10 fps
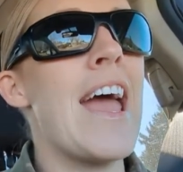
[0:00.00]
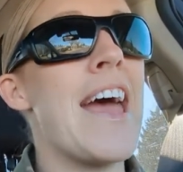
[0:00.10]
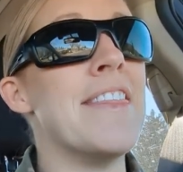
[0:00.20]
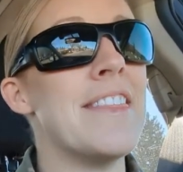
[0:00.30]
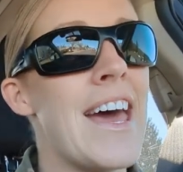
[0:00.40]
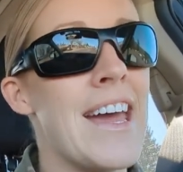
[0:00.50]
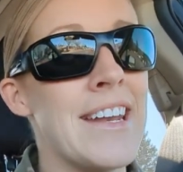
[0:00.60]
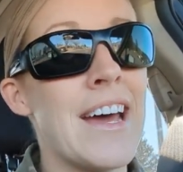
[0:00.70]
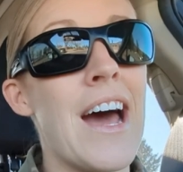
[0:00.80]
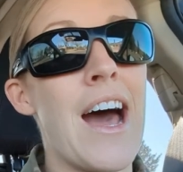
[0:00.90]
And
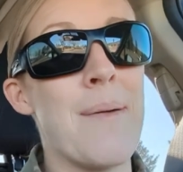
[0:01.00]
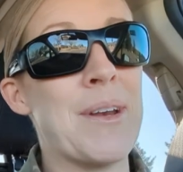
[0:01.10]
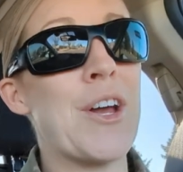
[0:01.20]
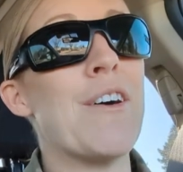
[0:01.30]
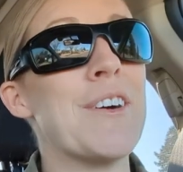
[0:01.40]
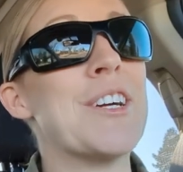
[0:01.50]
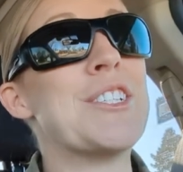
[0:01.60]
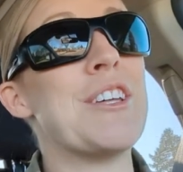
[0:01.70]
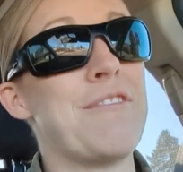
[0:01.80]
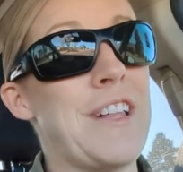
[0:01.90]
then I'm gonna go over
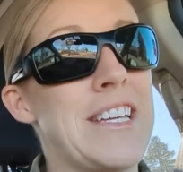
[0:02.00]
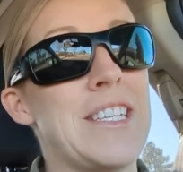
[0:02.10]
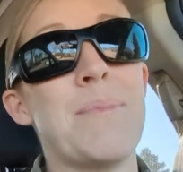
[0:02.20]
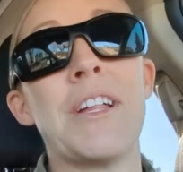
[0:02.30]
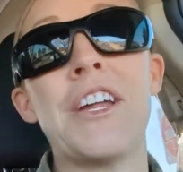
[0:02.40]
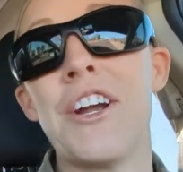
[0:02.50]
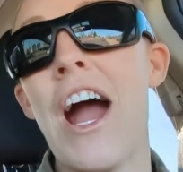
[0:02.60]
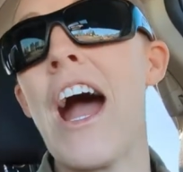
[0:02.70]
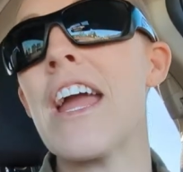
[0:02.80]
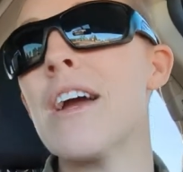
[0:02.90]
to the flight simulator.
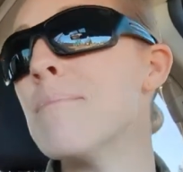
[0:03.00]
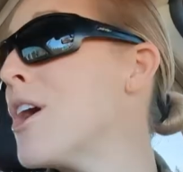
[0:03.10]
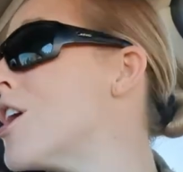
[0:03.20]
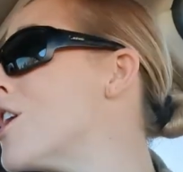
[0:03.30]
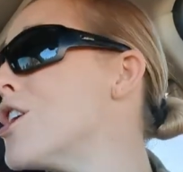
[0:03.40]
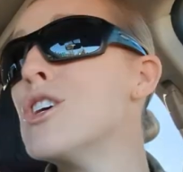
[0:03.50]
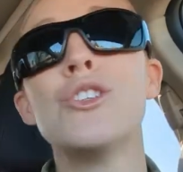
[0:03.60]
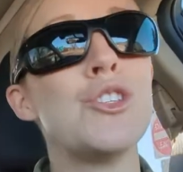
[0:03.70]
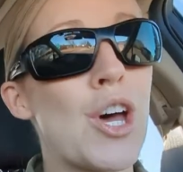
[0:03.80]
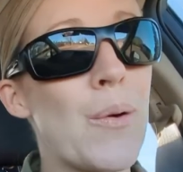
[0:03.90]
I am
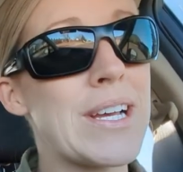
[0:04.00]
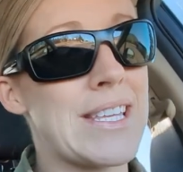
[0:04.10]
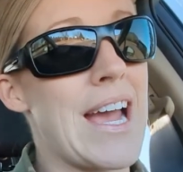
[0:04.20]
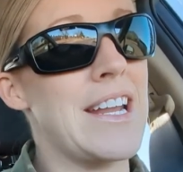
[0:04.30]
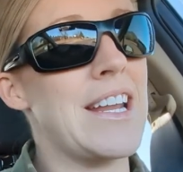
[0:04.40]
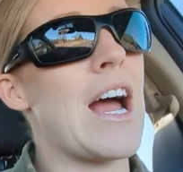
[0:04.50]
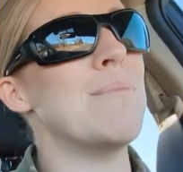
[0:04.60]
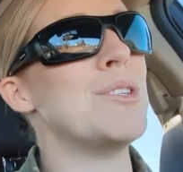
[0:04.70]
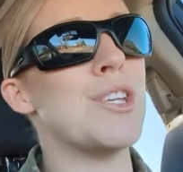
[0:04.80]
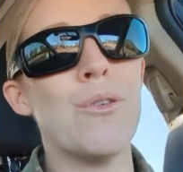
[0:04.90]
so excited,
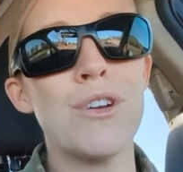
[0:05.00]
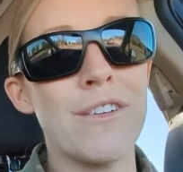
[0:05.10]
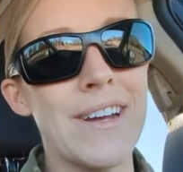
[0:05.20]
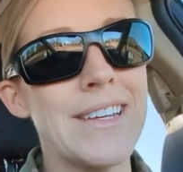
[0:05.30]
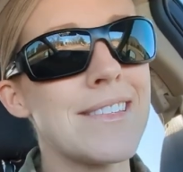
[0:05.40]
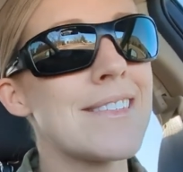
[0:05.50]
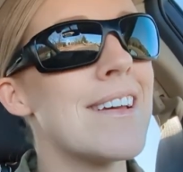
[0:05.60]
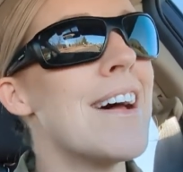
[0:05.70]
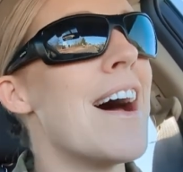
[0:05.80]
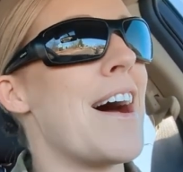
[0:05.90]
I'm so nervous,
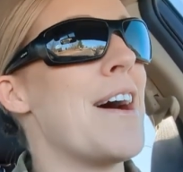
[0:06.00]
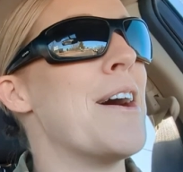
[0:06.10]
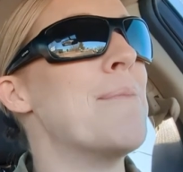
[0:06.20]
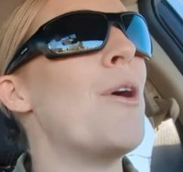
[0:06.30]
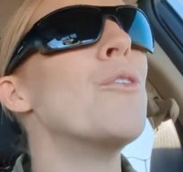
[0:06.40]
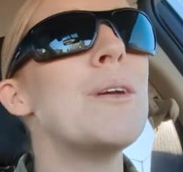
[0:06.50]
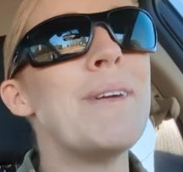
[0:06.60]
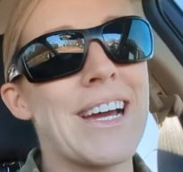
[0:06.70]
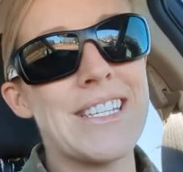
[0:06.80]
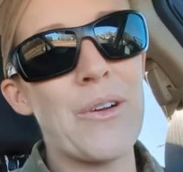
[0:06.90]
only
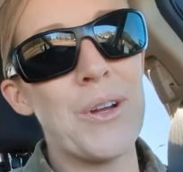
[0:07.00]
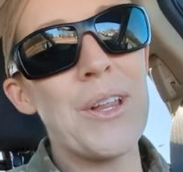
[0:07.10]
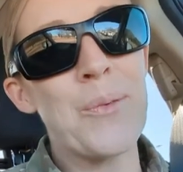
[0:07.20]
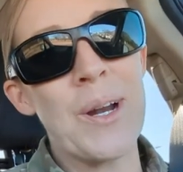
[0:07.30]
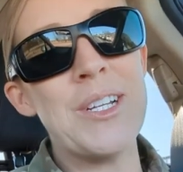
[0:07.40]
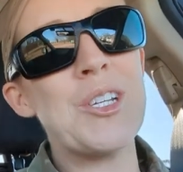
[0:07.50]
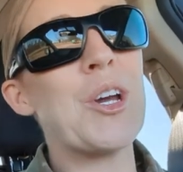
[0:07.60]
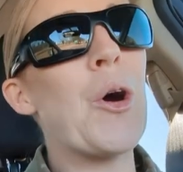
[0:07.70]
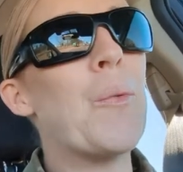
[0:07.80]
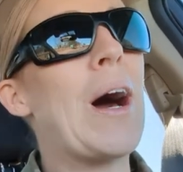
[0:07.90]
because I really want it to
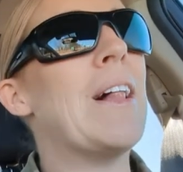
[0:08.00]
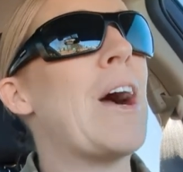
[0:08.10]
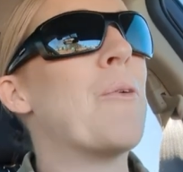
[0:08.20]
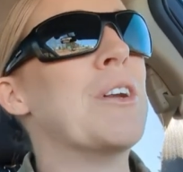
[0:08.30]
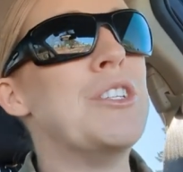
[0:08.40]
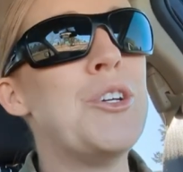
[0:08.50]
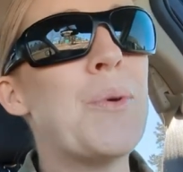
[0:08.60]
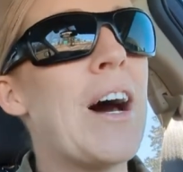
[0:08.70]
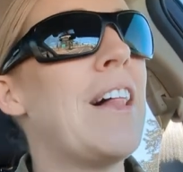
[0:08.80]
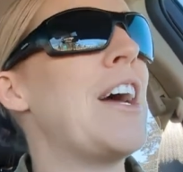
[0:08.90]
go well. I wanna do
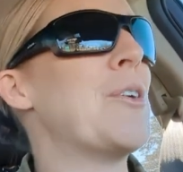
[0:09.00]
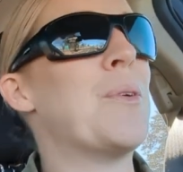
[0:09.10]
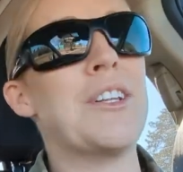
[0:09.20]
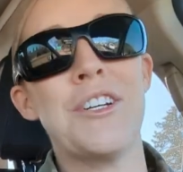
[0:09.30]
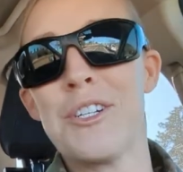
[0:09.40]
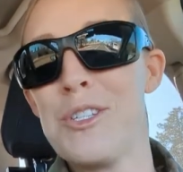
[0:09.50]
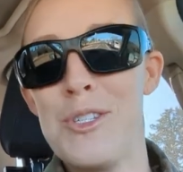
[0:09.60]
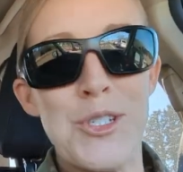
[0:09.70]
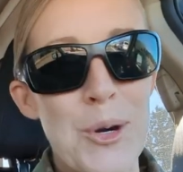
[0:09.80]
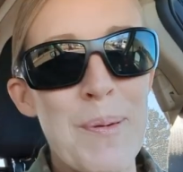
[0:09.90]
well, I don't wanna look
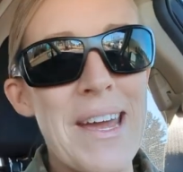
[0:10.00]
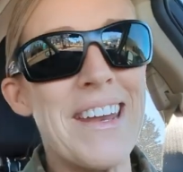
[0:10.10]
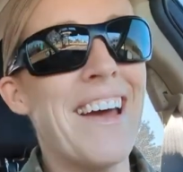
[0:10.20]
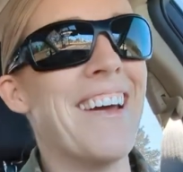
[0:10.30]
stupid.